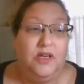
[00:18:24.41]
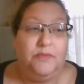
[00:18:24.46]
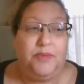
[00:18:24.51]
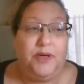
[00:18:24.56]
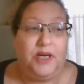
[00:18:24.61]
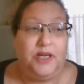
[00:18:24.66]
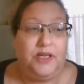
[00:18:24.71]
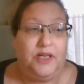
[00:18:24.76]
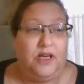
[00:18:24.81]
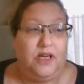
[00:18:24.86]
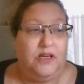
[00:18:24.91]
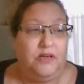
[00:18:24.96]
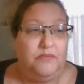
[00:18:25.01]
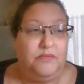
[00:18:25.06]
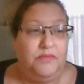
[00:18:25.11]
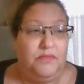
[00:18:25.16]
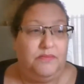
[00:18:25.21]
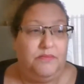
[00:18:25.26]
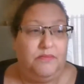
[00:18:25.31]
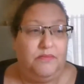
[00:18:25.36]
But
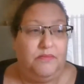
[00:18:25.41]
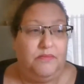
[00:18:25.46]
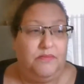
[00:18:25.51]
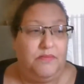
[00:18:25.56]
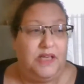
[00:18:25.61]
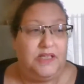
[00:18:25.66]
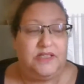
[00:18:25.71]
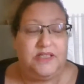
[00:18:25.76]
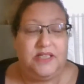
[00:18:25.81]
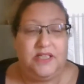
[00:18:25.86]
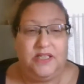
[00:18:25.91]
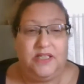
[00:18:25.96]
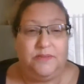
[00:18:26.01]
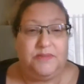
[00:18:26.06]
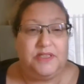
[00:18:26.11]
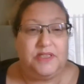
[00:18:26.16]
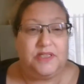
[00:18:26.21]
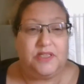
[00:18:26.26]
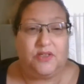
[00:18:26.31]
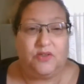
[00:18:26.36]
my
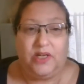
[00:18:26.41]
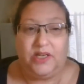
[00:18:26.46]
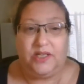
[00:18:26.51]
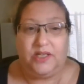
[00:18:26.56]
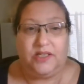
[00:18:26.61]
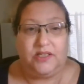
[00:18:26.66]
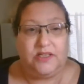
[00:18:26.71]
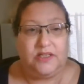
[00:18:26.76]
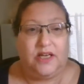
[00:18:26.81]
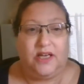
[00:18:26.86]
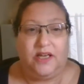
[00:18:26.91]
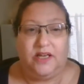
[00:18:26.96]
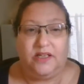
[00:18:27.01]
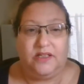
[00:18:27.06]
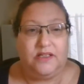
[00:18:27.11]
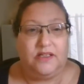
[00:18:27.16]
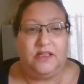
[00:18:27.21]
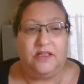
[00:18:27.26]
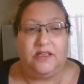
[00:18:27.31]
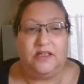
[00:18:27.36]
team is great at
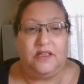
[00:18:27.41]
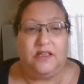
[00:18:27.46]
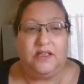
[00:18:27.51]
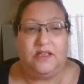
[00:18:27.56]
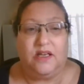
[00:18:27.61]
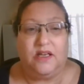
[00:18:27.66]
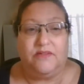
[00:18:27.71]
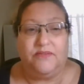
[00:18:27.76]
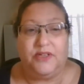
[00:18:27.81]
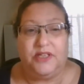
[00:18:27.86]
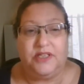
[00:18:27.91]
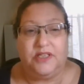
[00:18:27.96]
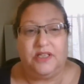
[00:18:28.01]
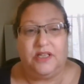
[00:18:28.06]
that and I love it.